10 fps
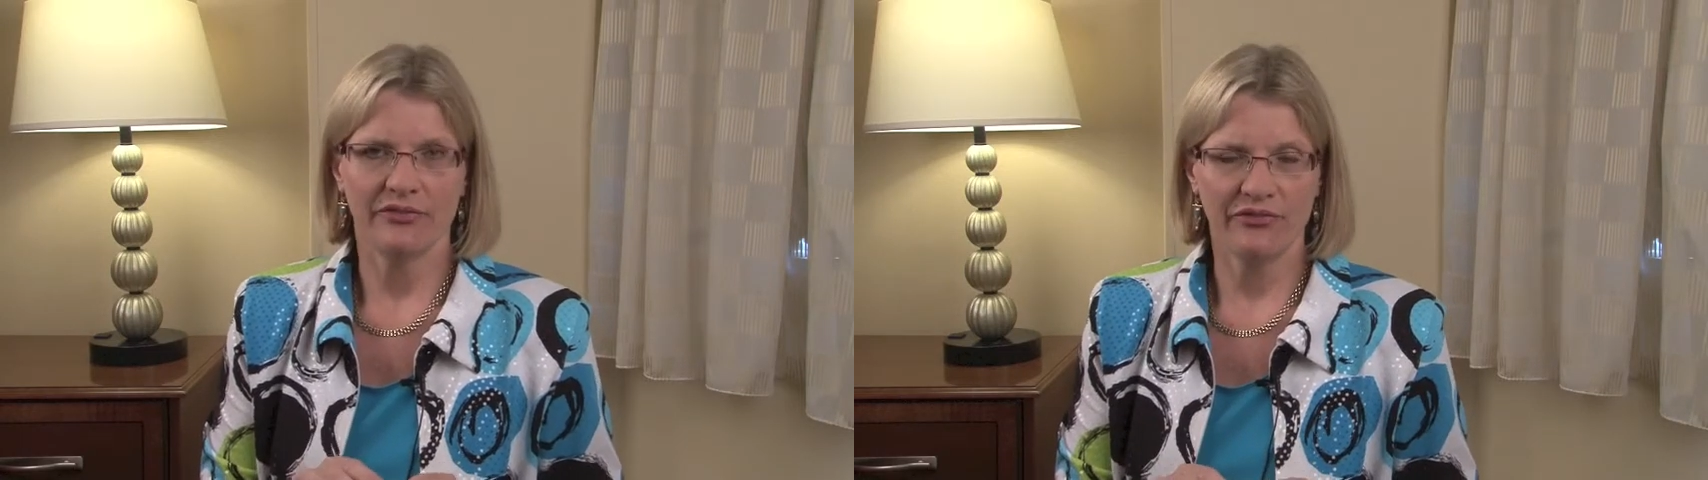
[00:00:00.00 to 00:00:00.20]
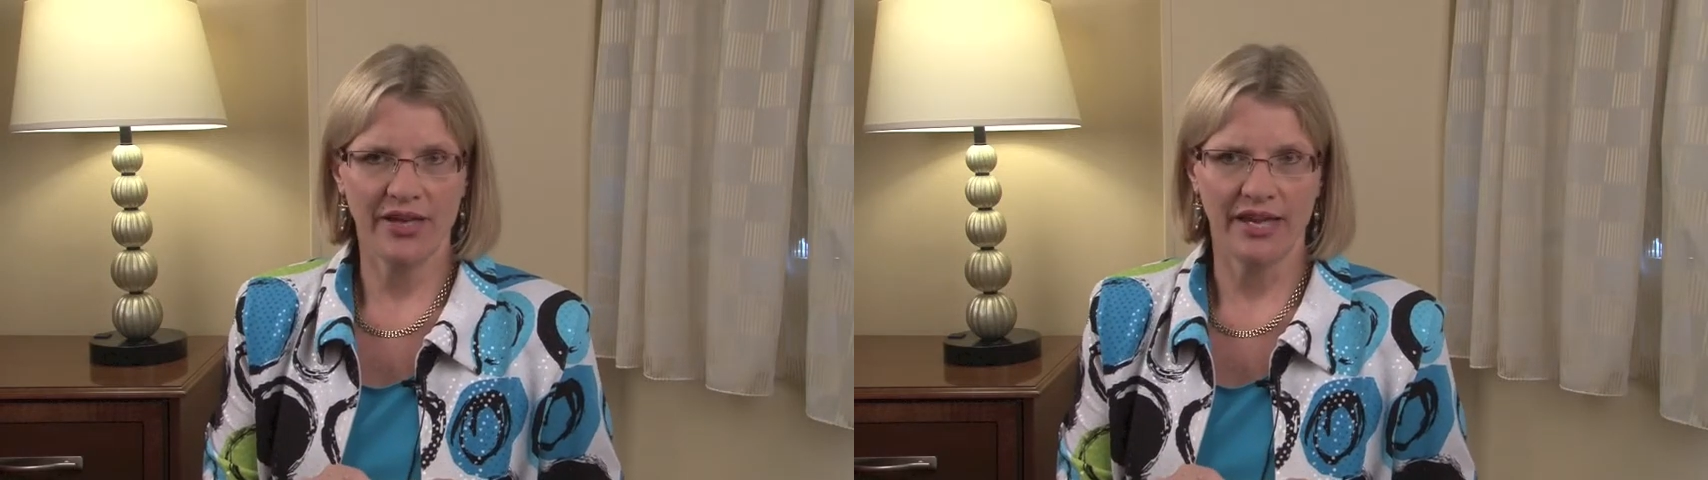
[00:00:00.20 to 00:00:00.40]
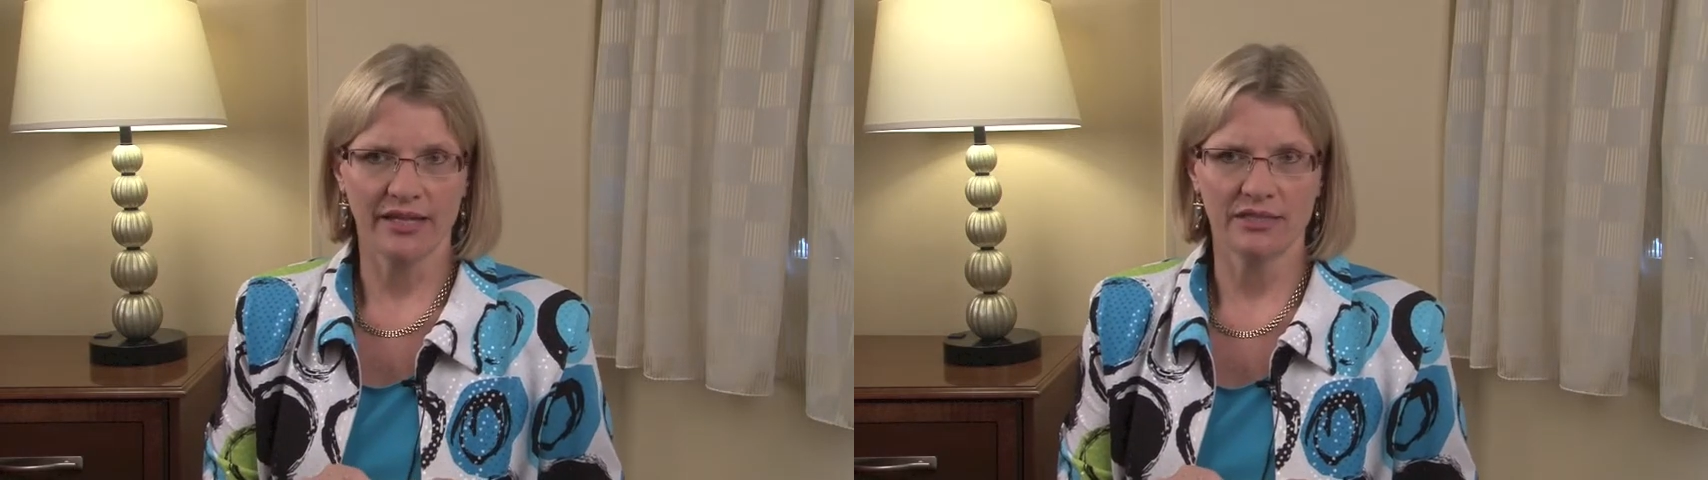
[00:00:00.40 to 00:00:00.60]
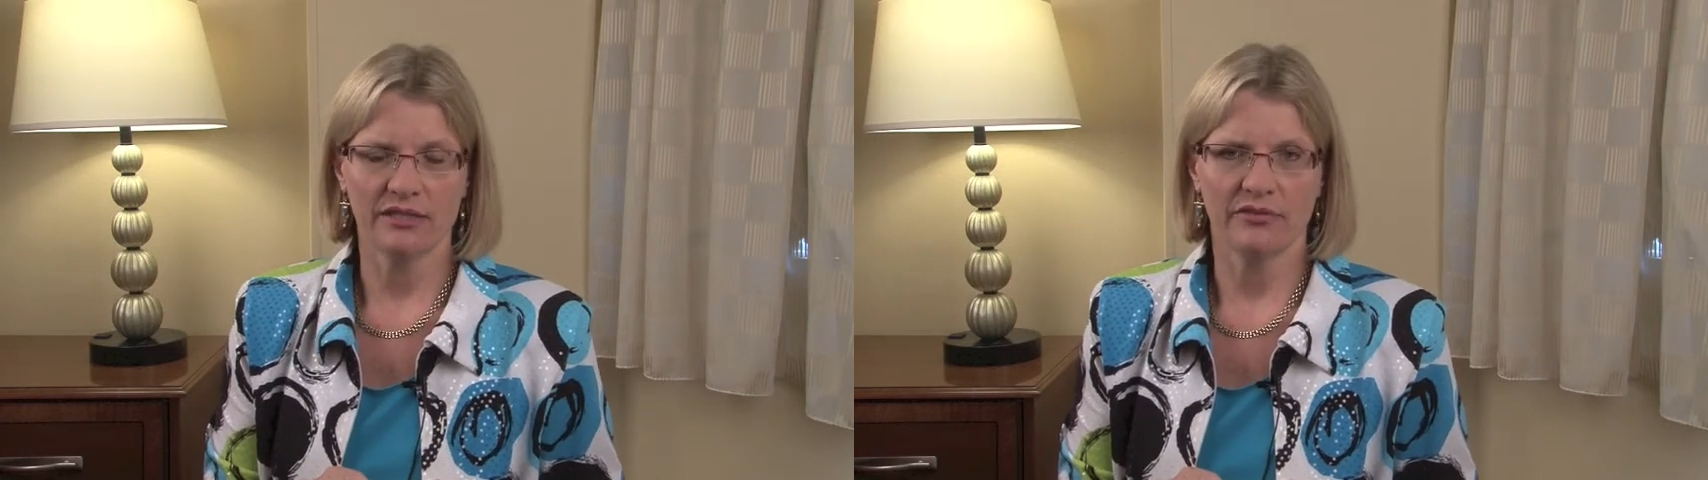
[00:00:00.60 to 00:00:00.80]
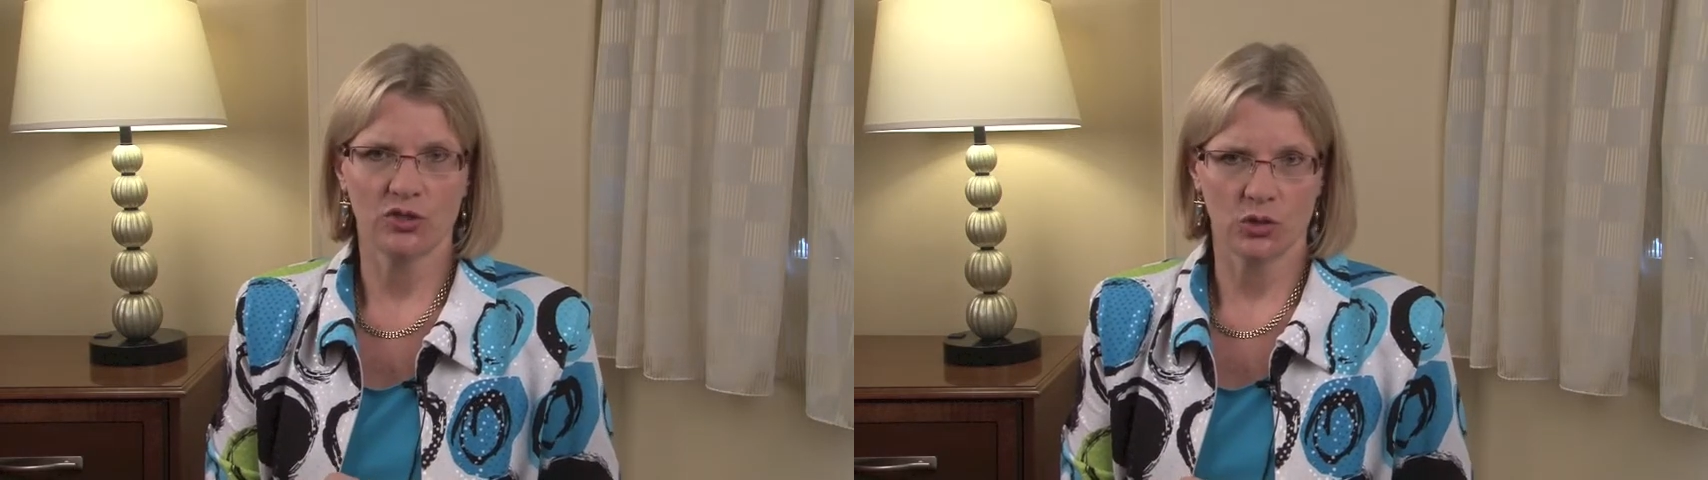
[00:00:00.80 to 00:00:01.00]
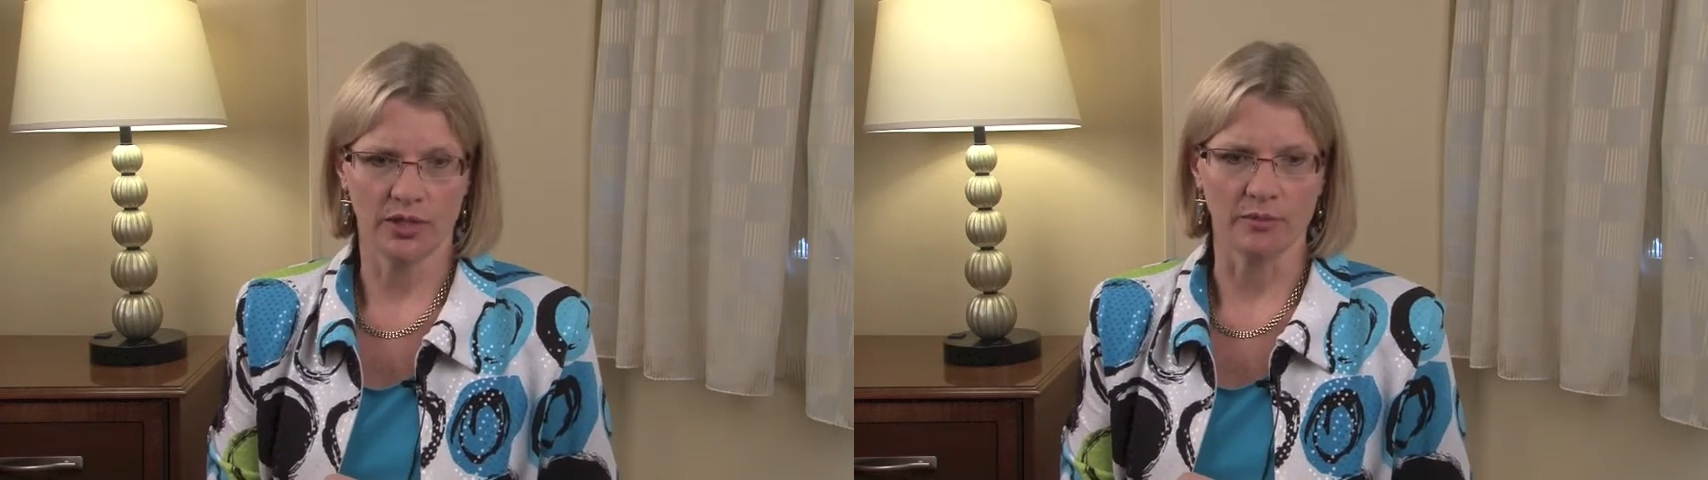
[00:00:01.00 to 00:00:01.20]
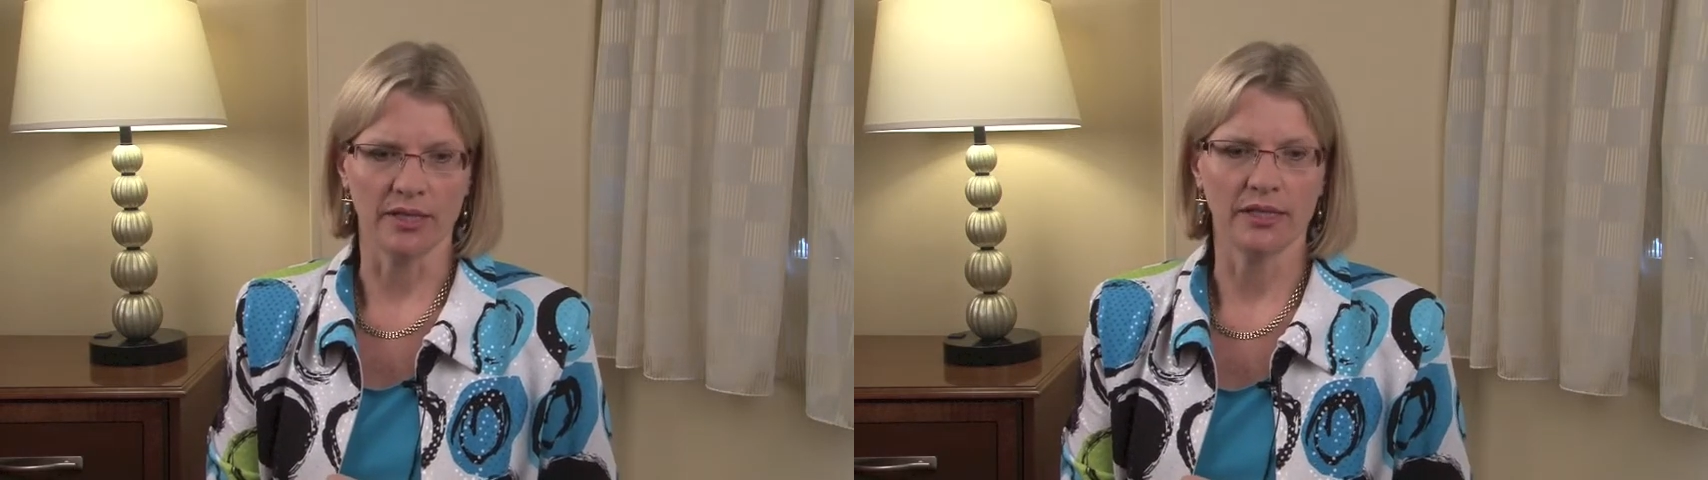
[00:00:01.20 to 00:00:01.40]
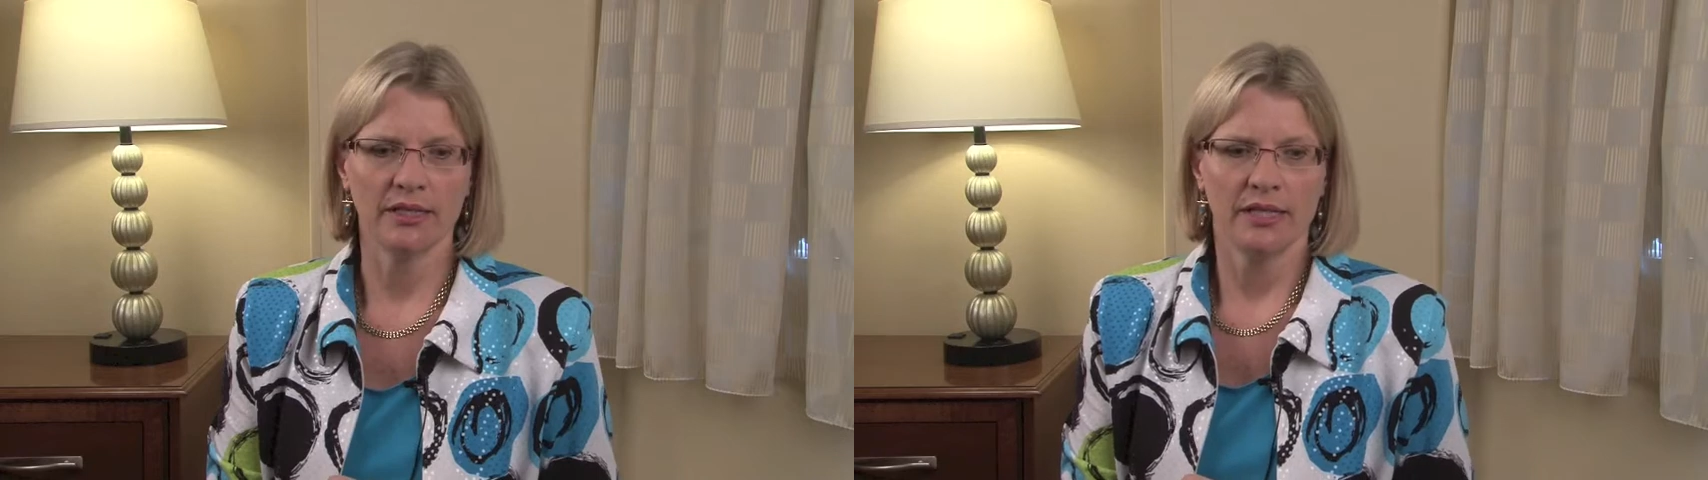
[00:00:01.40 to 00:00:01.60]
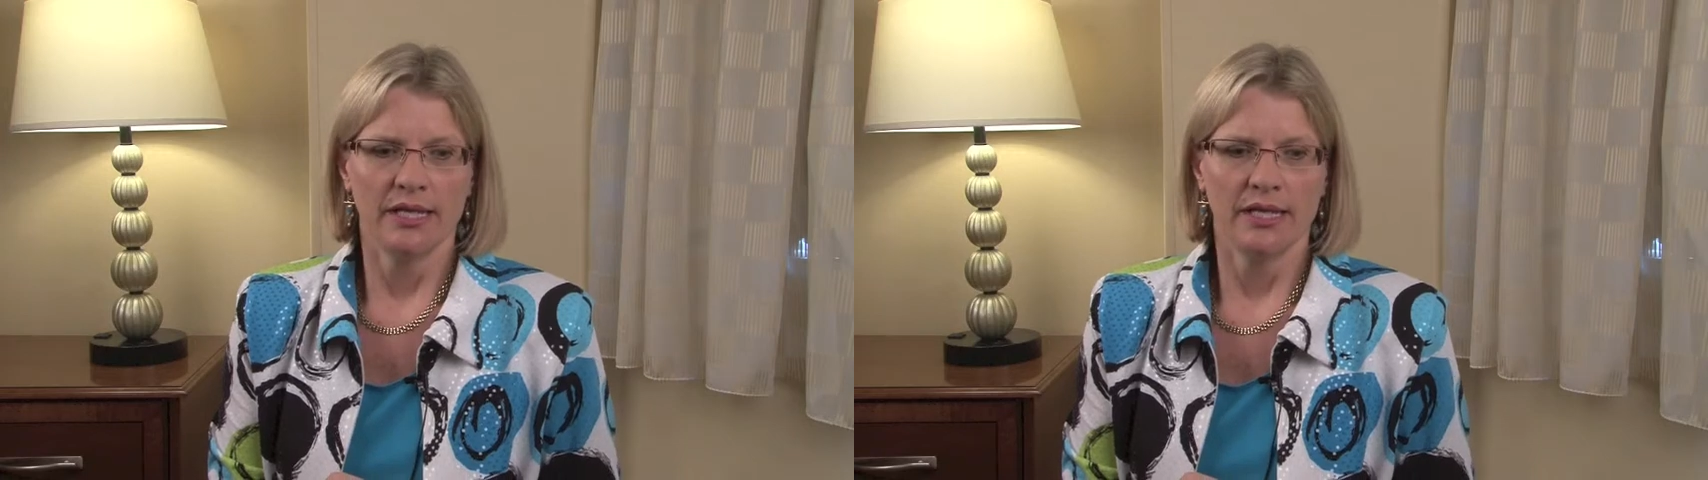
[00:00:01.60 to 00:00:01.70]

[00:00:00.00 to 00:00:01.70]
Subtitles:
effect of a treatment